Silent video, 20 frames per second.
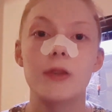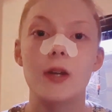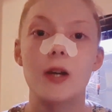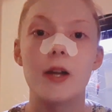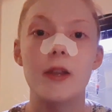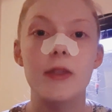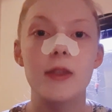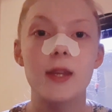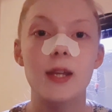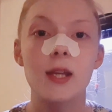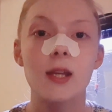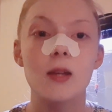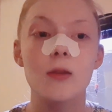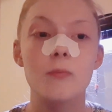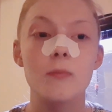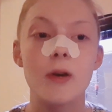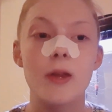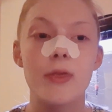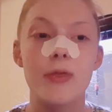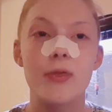I think
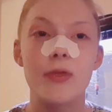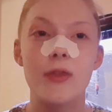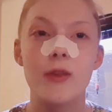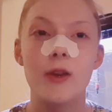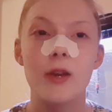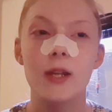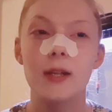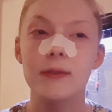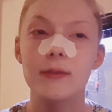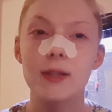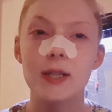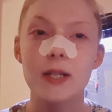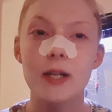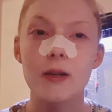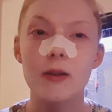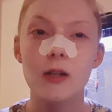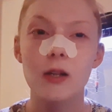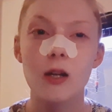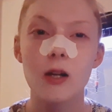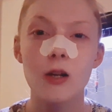my third
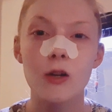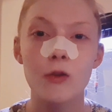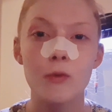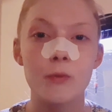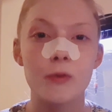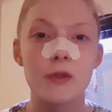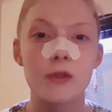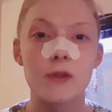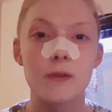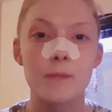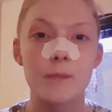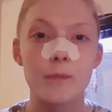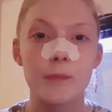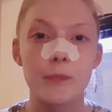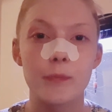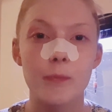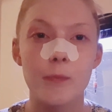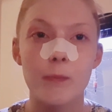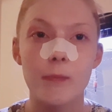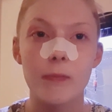video along was
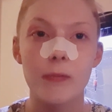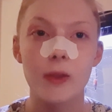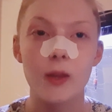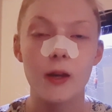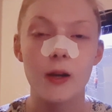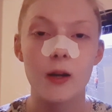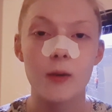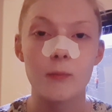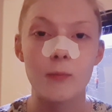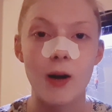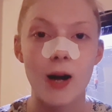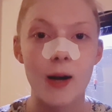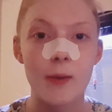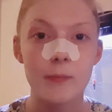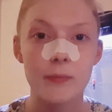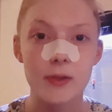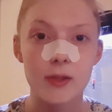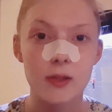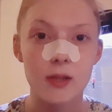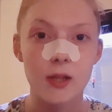um,
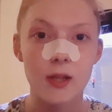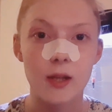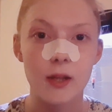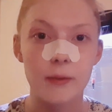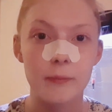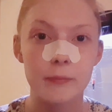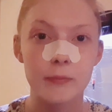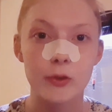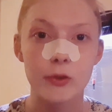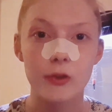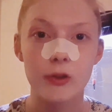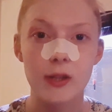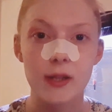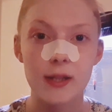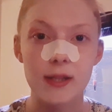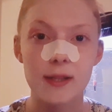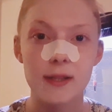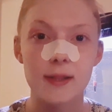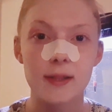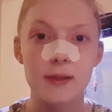hamster
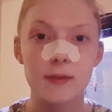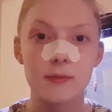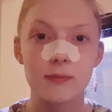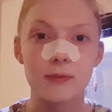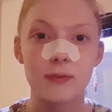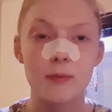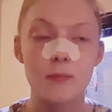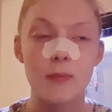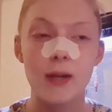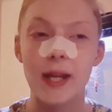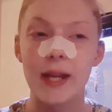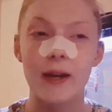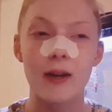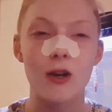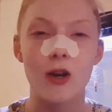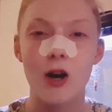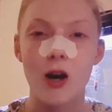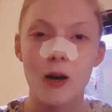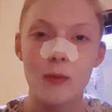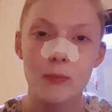toys made out of
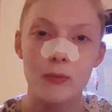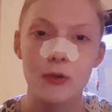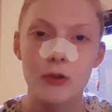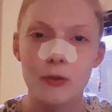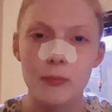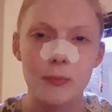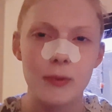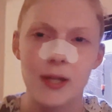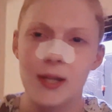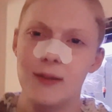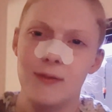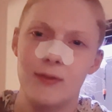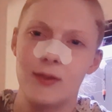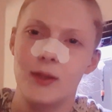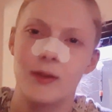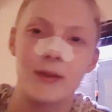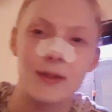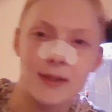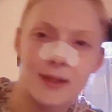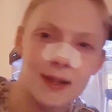cardboard but even
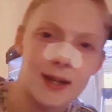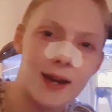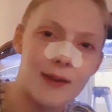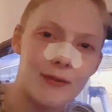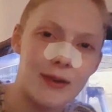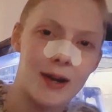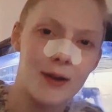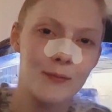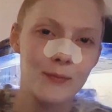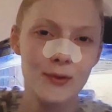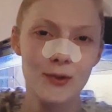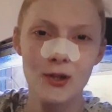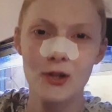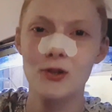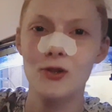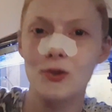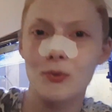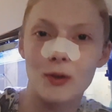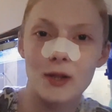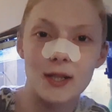though I didn't have a hamster I
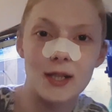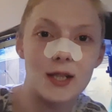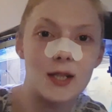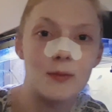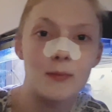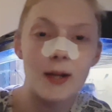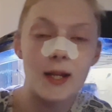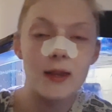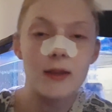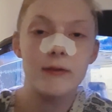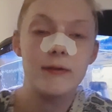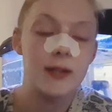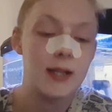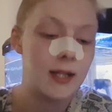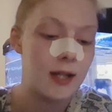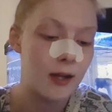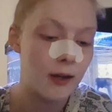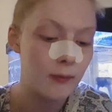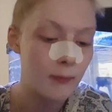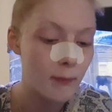just wanted to make the
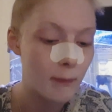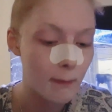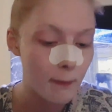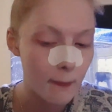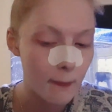video